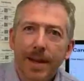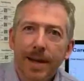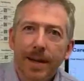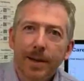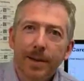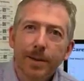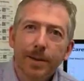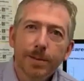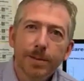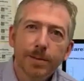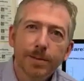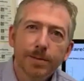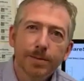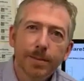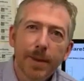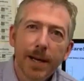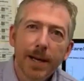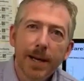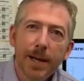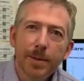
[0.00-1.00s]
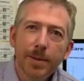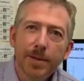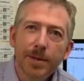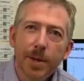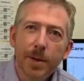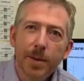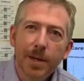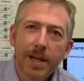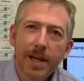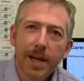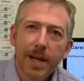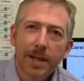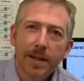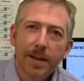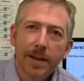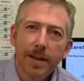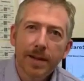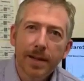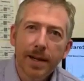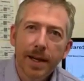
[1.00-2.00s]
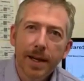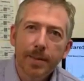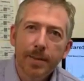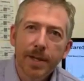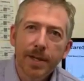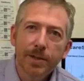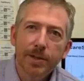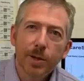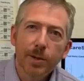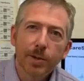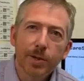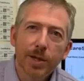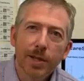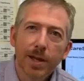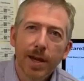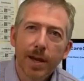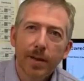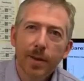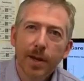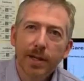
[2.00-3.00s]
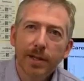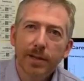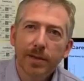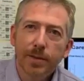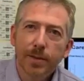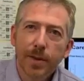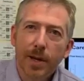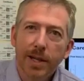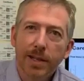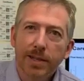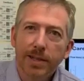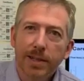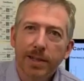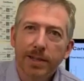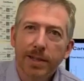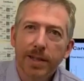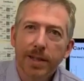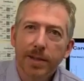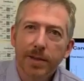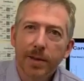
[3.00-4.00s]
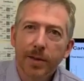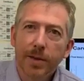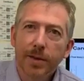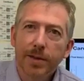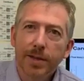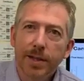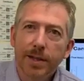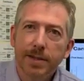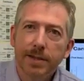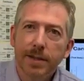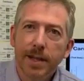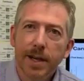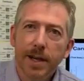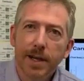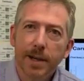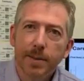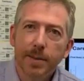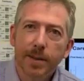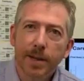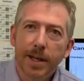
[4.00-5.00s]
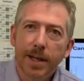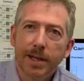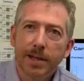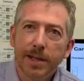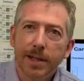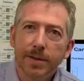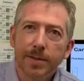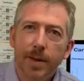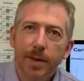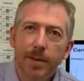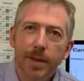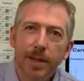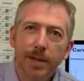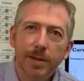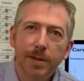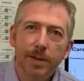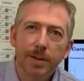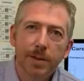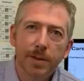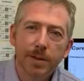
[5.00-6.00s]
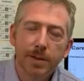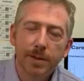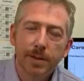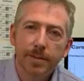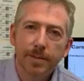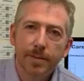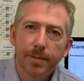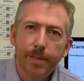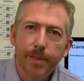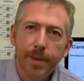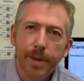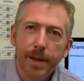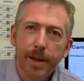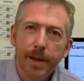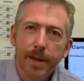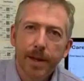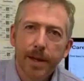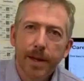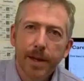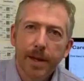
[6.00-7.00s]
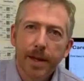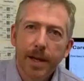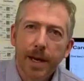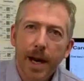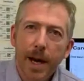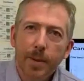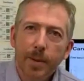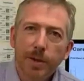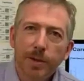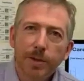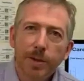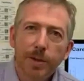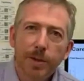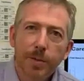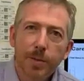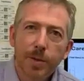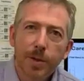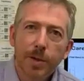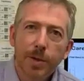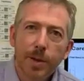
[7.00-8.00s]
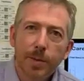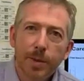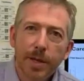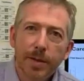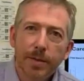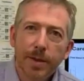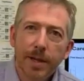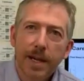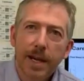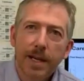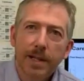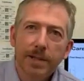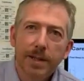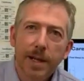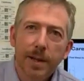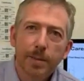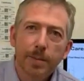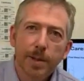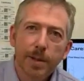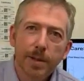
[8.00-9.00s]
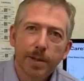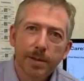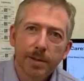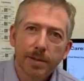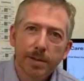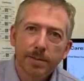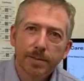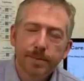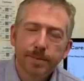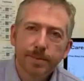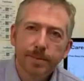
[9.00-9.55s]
Hello, my name is Tony Naylor and I'm the Associate Director for ICT at North Tees and Hartlepool NHS Foundation Trust. I'm also the Programme Lead for CareScan Plus.